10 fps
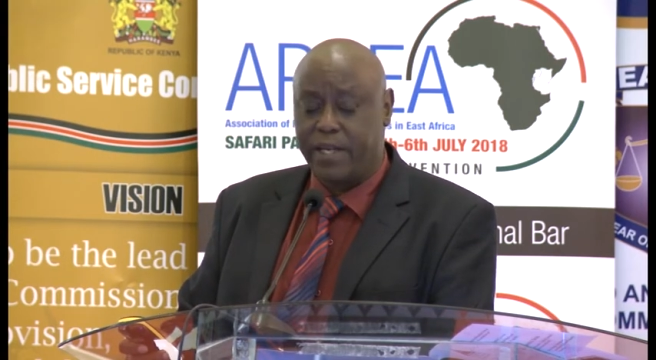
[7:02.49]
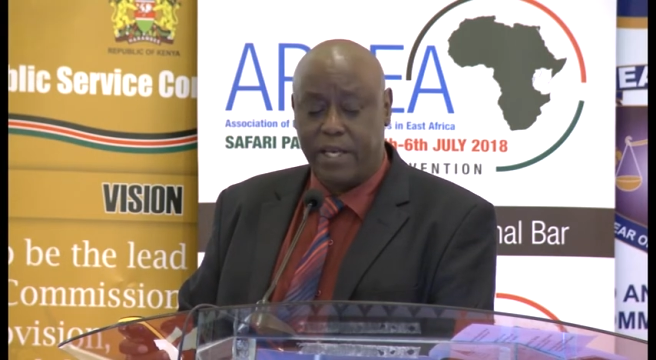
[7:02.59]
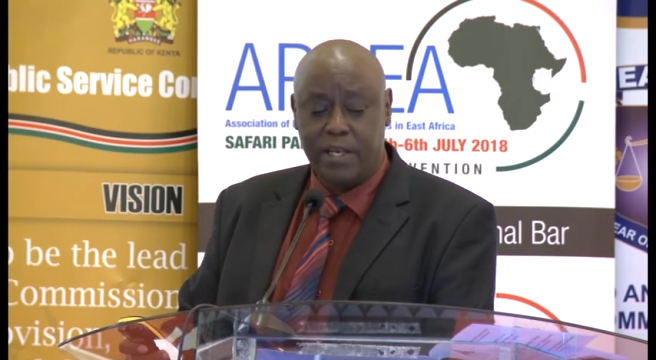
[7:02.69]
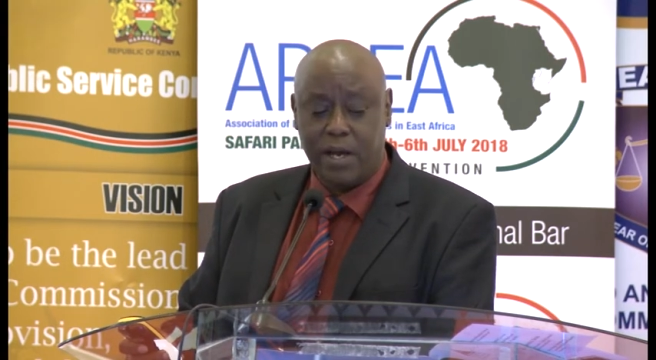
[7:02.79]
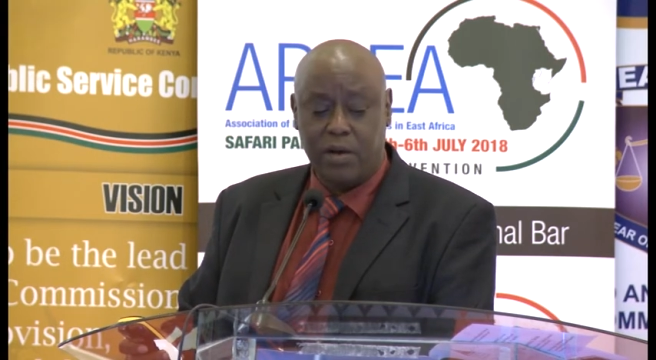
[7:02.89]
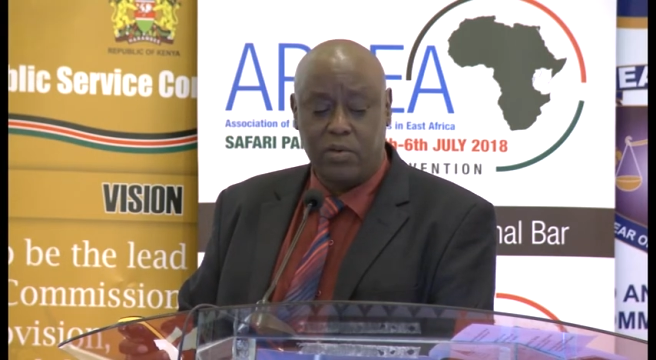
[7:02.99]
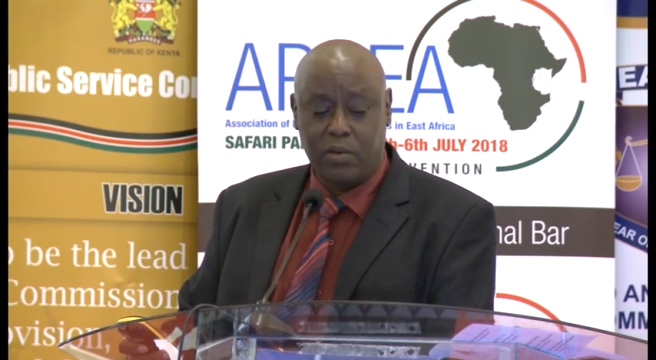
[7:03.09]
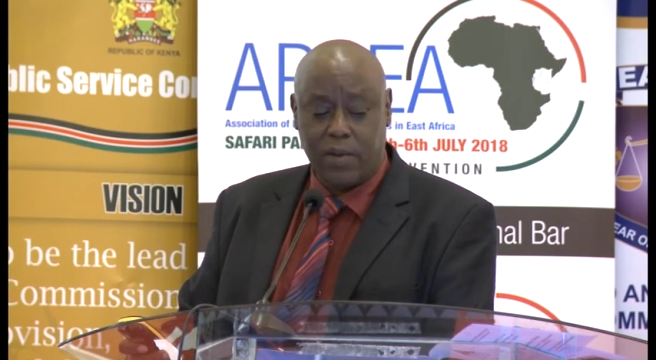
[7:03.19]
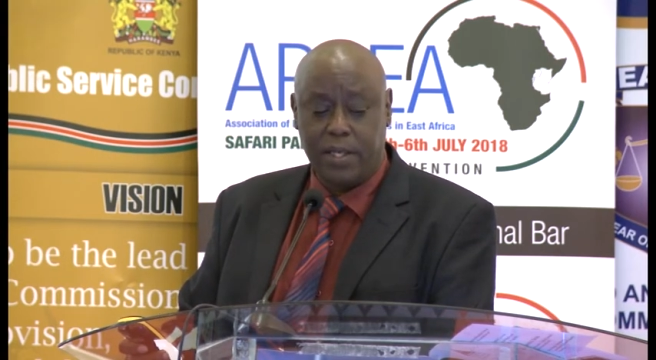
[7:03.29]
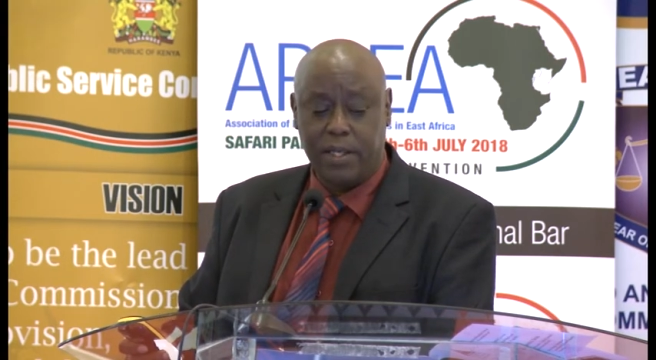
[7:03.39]
Kenya are
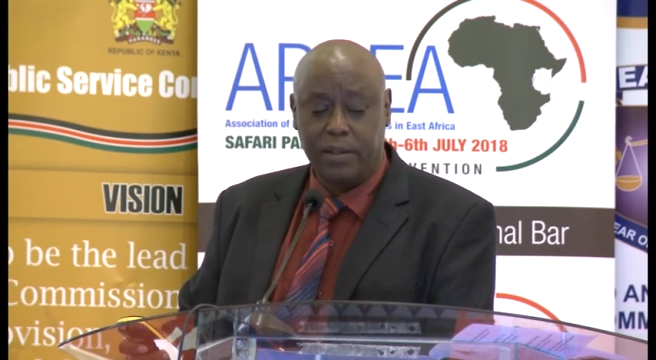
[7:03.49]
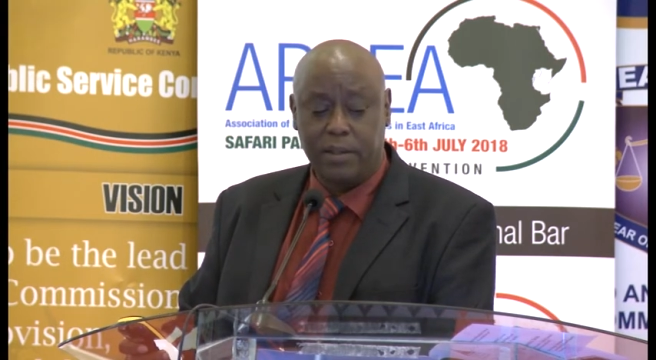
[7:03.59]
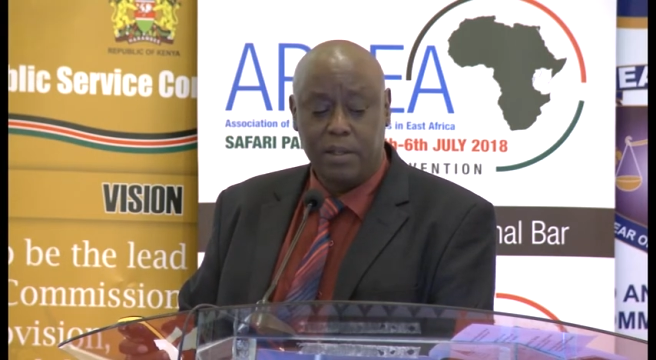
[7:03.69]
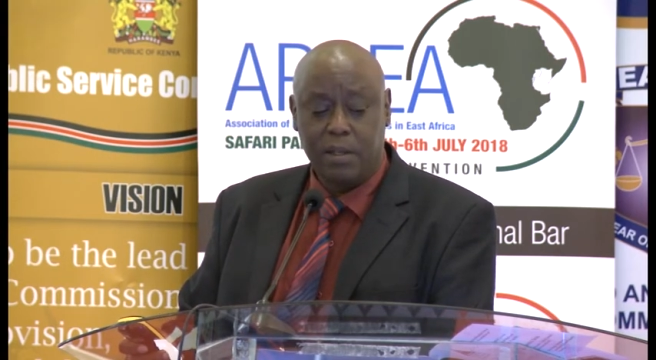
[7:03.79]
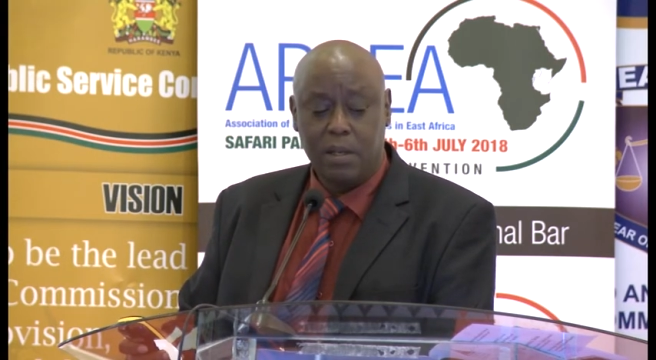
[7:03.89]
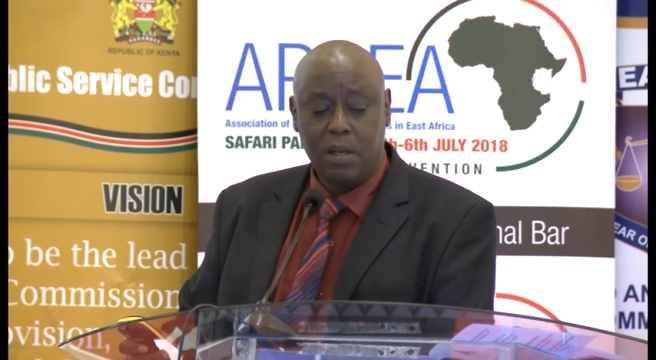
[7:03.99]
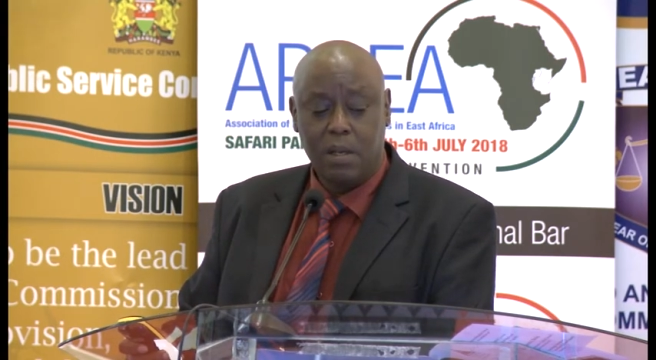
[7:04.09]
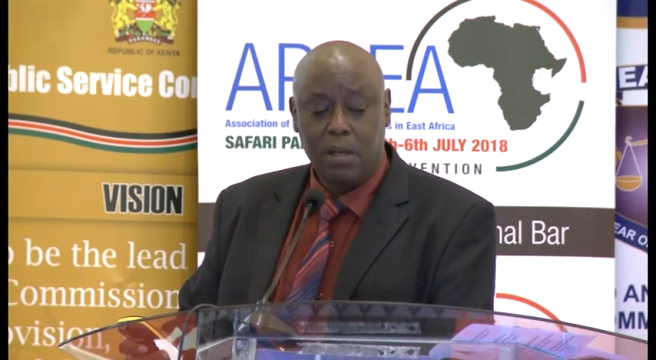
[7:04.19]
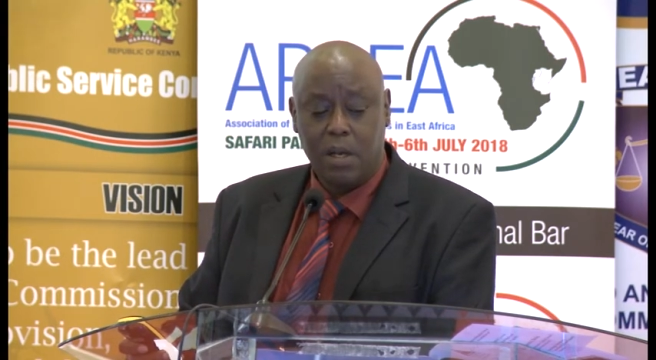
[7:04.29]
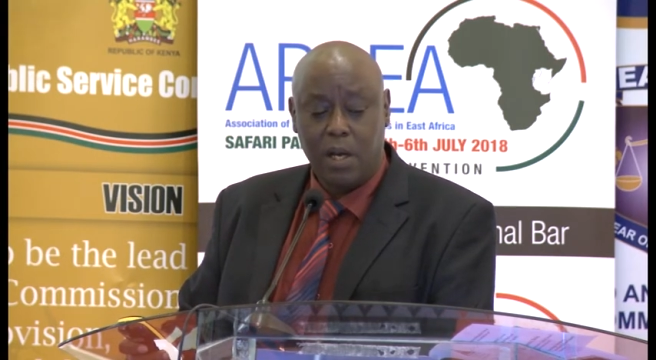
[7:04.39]
not working.
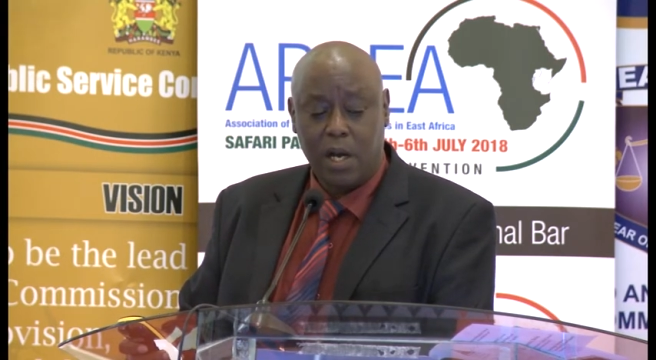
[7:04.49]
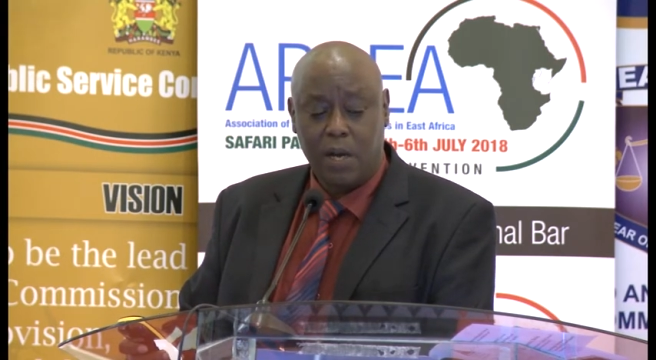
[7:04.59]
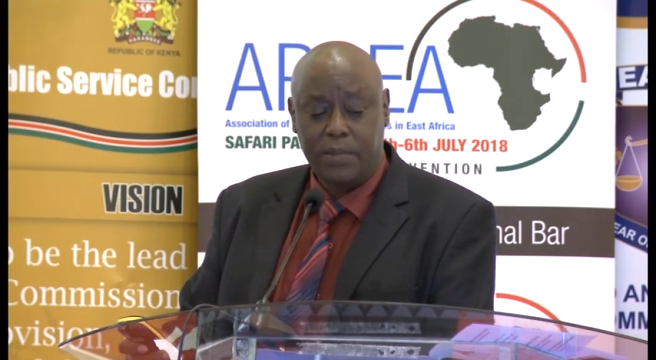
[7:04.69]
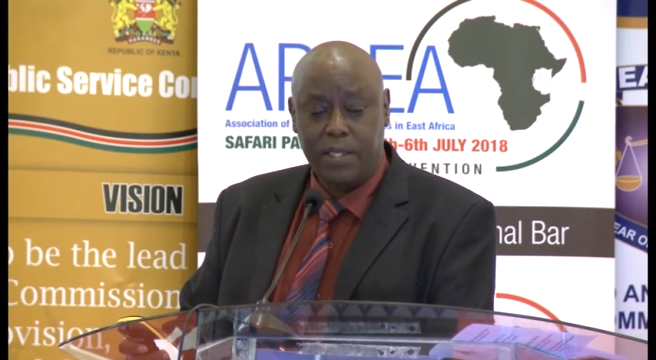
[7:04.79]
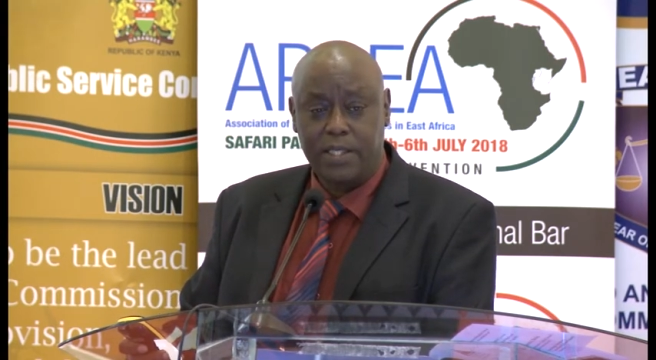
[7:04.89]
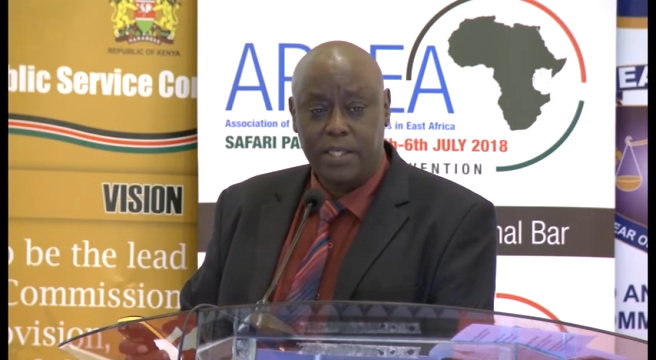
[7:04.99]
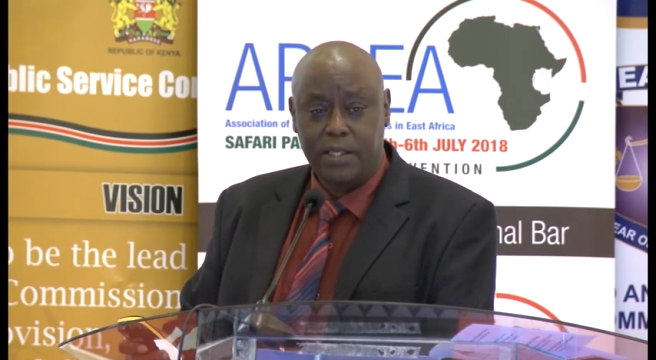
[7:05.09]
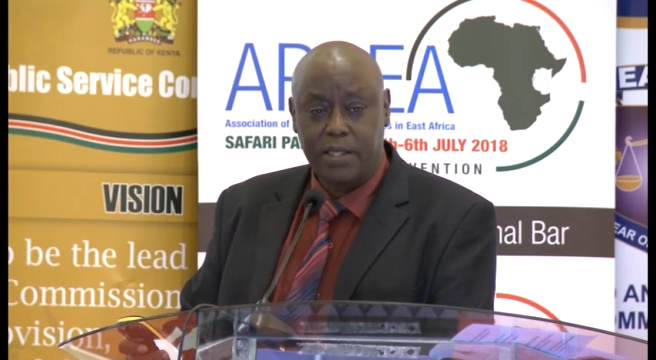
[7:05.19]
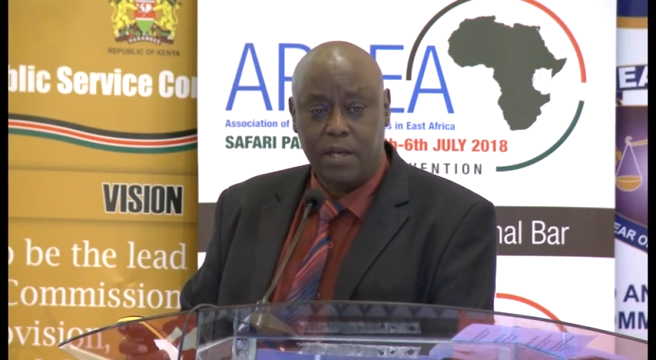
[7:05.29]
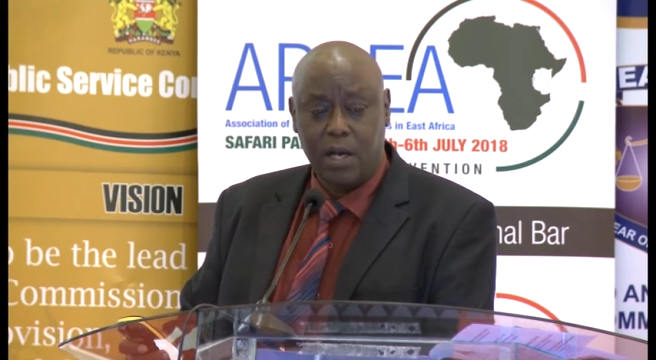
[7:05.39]
I'm
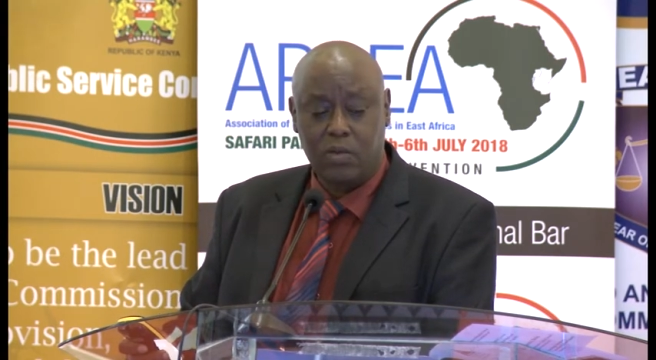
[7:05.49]
suggesting a